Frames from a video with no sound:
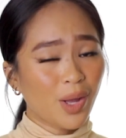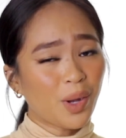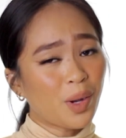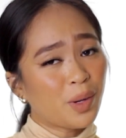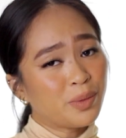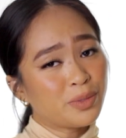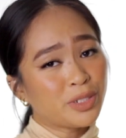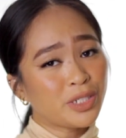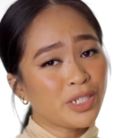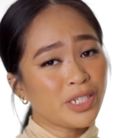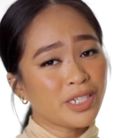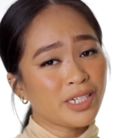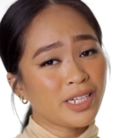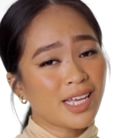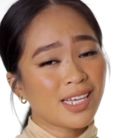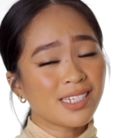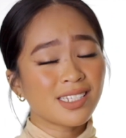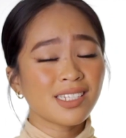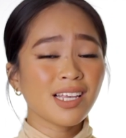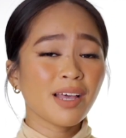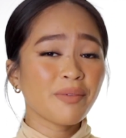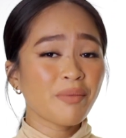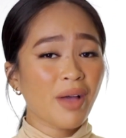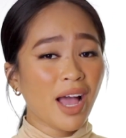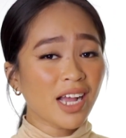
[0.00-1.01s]
Oshi
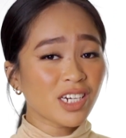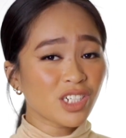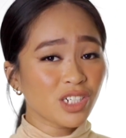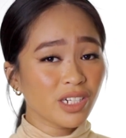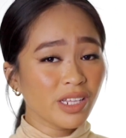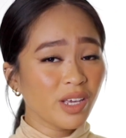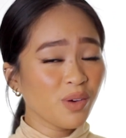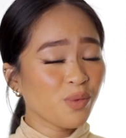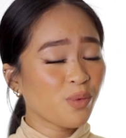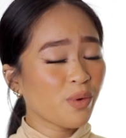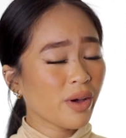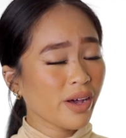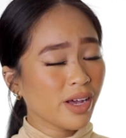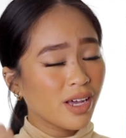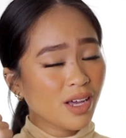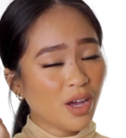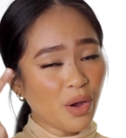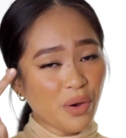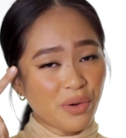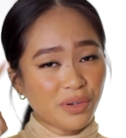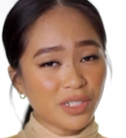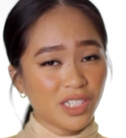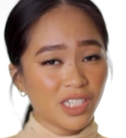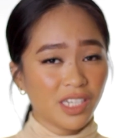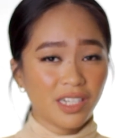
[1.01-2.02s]
Classy. I'm actually wearing
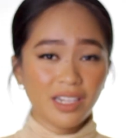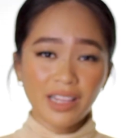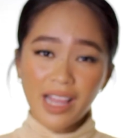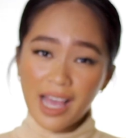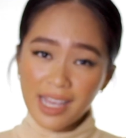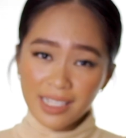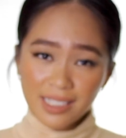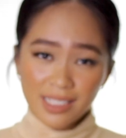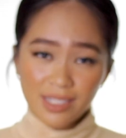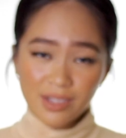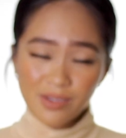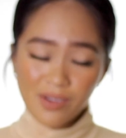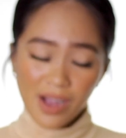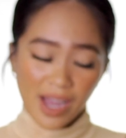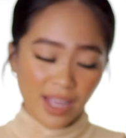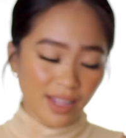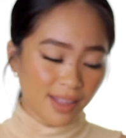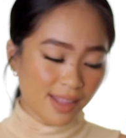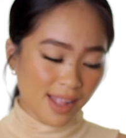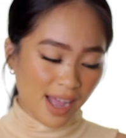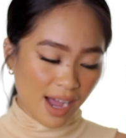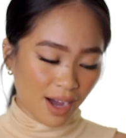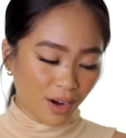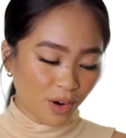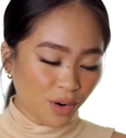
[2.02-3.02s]
Oshi Classy right
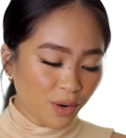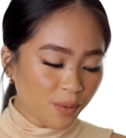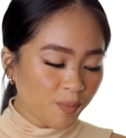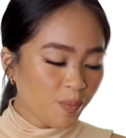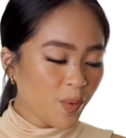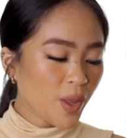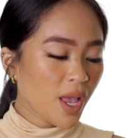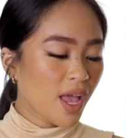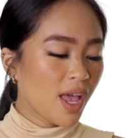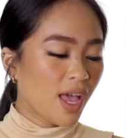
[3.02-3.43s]
now.